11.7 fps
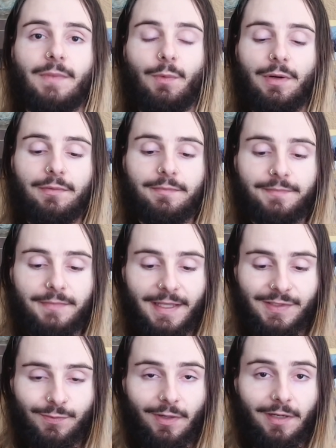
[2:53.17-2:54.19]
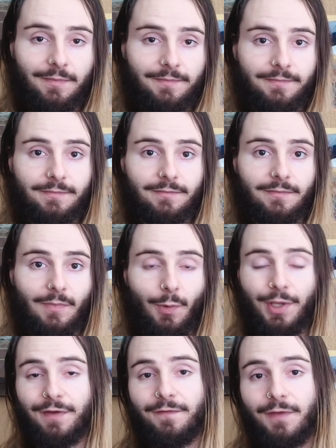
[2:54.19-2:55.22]
well, guess what?
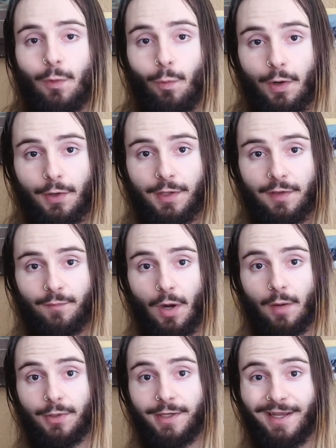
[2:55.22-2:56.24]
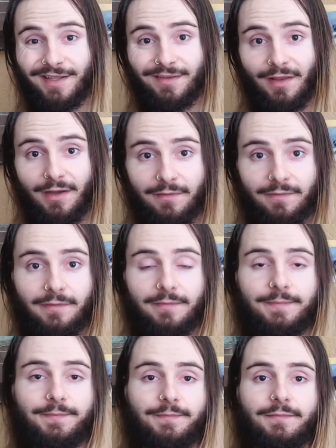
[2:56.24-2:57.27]
We didn't feel worthy of mom or dad's love.
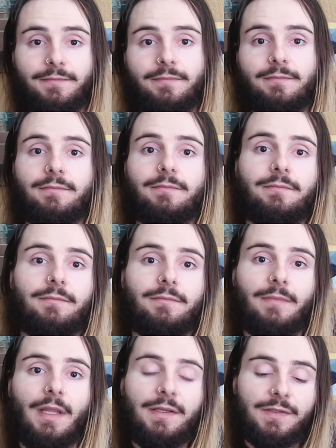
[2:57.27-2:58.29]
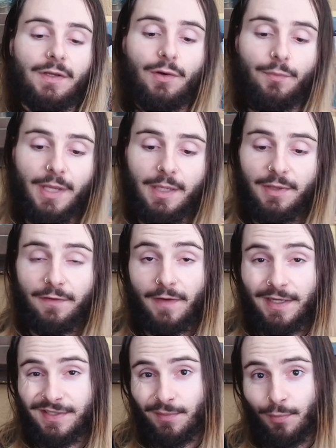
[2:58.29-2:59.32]
So maybe if
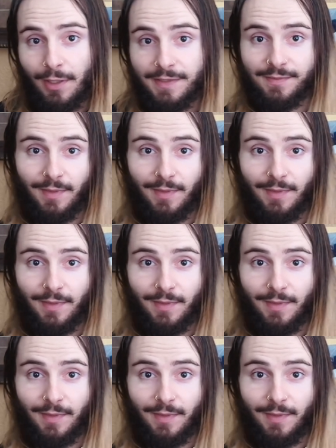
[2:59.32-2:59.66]
I suppress